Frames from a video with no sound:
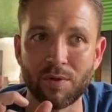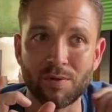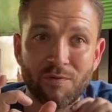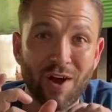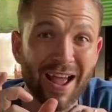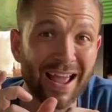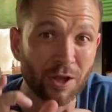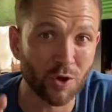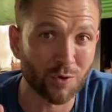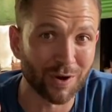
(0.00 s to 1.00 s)
via a
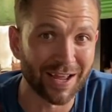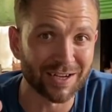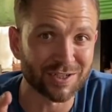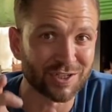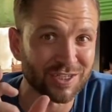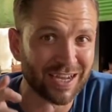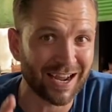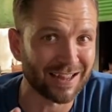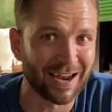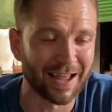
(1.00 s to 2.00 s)
Google link. So just
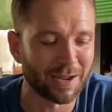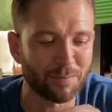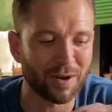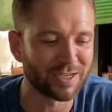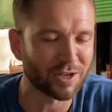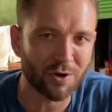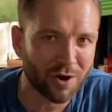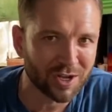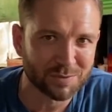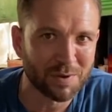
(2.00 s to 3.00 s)
click the link. Please don't
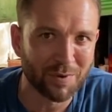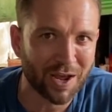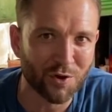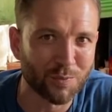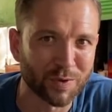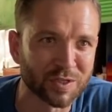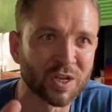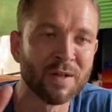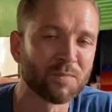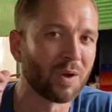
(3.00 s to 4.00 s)
ask me when it opens.
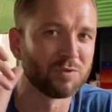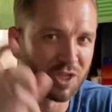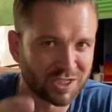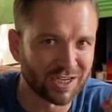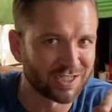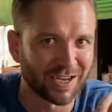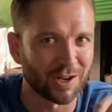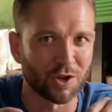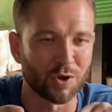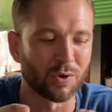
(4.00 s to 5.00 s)
I'm just going to stick the
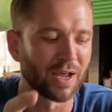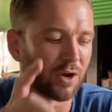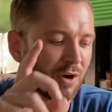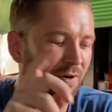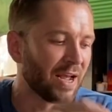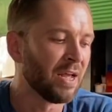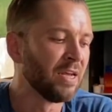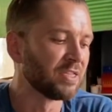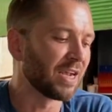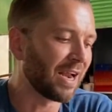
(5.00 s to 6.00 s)
Google link on, all right?
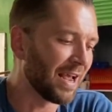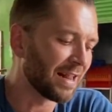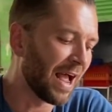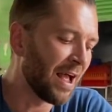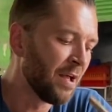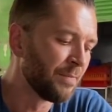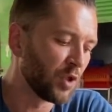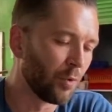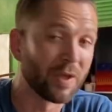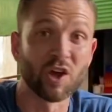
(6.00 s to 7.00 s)
So click that,
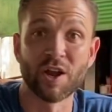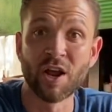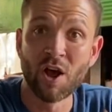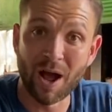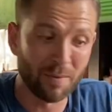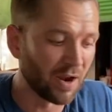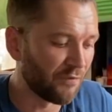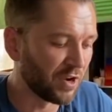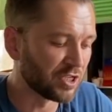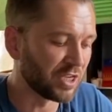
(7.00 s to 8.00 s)
you'll be good. I'm going to
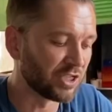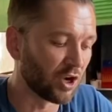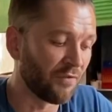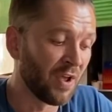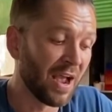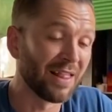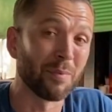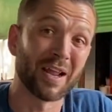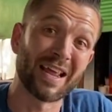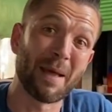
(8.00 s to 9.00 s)
finish these off, and then we're
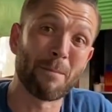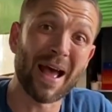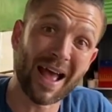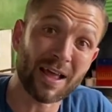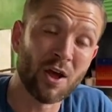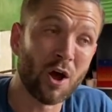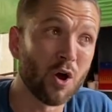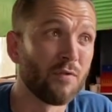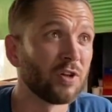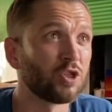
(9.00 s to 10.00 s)
going to get back
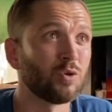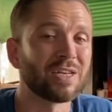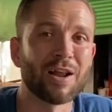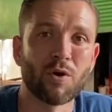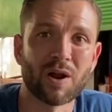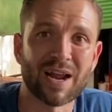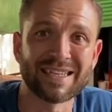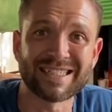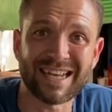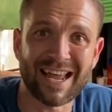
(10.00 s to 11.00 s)
over to Thanon
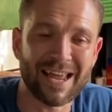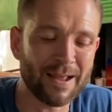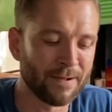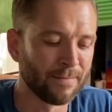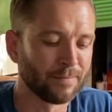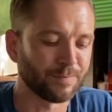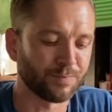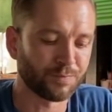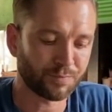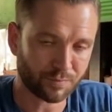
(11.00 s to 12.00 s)
Kraisi
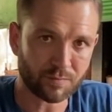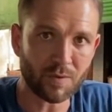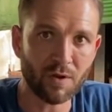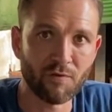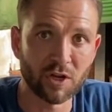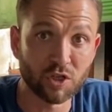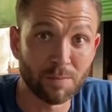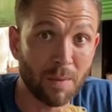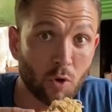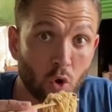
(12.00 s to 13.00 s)
for our Tom
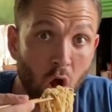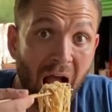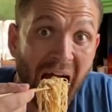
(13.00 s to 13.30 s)
Yum KOONG.